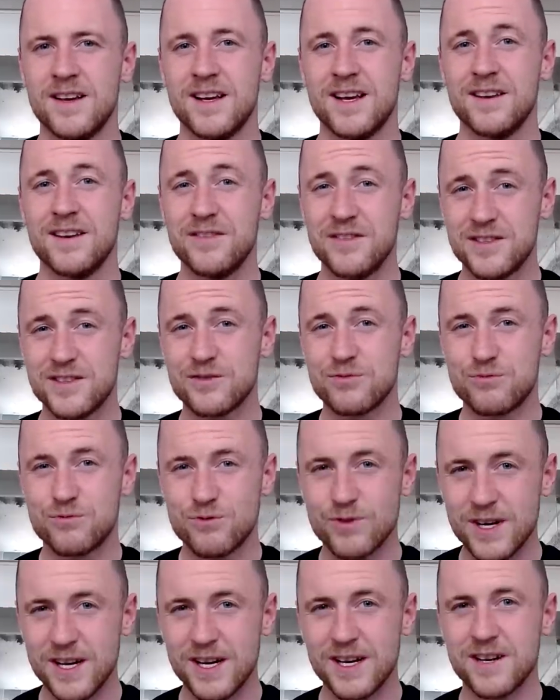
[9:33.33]
If it's a
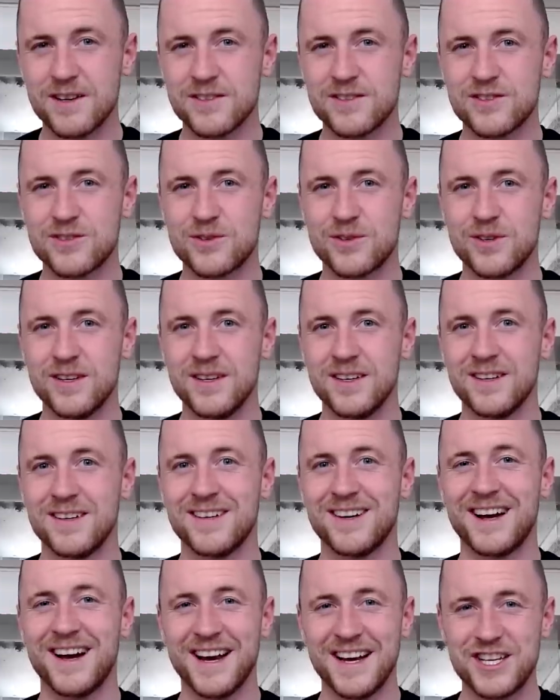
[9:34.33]
really good story,
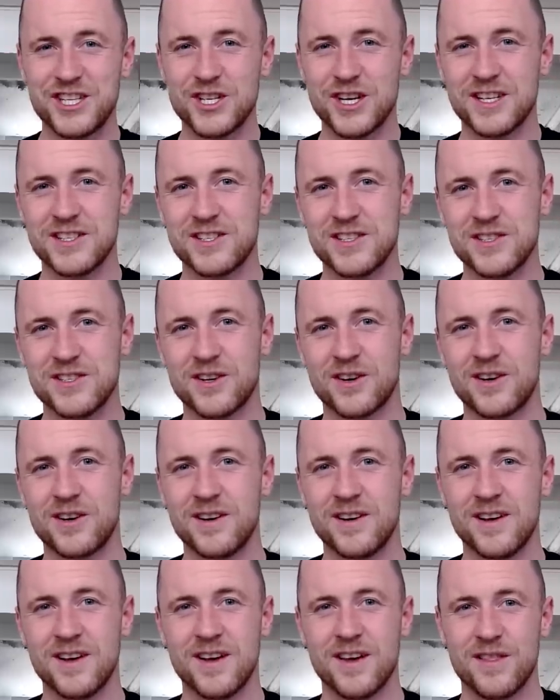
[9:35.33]
high chances
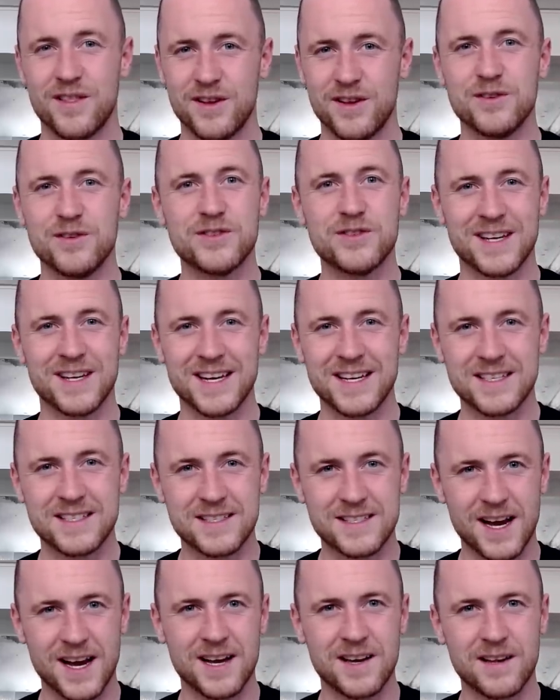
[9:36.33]
are they're using
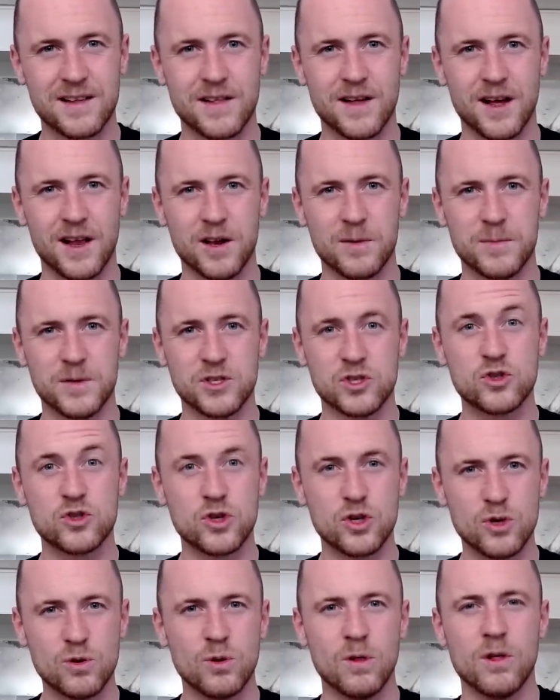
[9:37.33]
exactly the
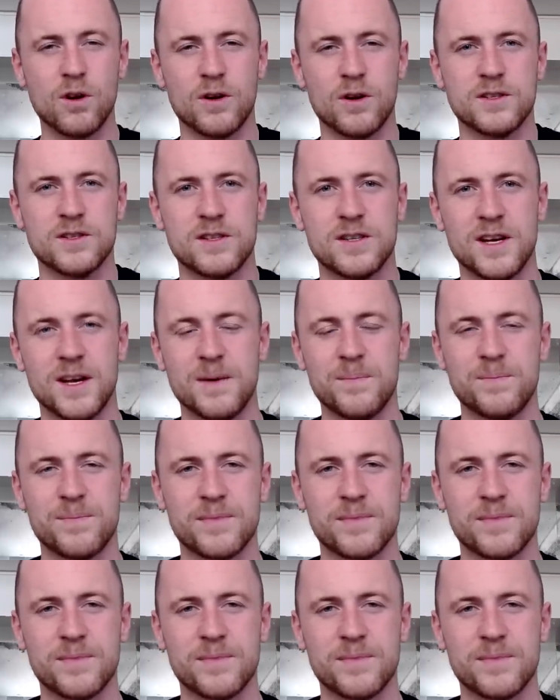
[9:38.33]
elements you learned today.